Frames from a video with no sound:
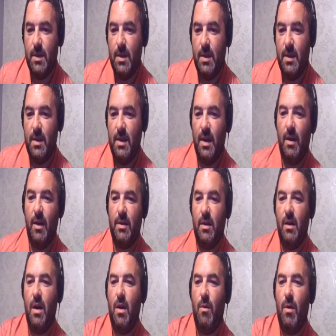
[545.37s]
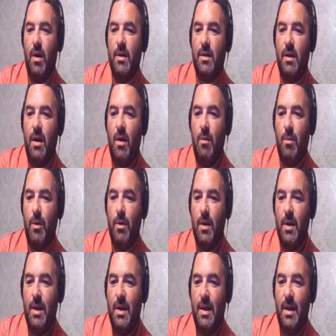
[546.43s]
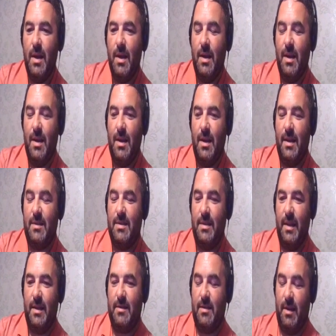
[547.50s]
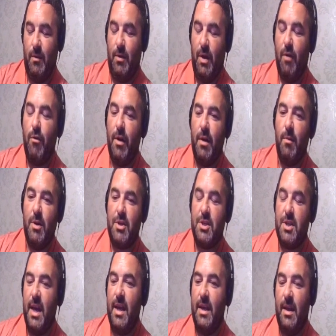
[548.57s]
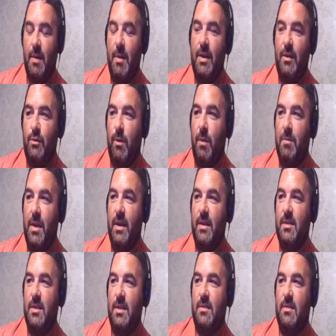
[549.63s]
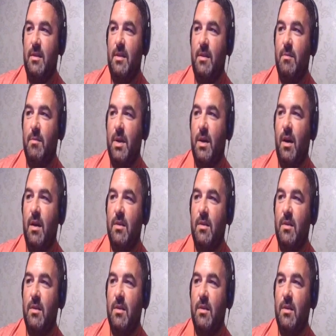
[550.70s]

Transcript: Yeah, I don't know, but it's you're right in what you're saying. How many swap deals do you see? Because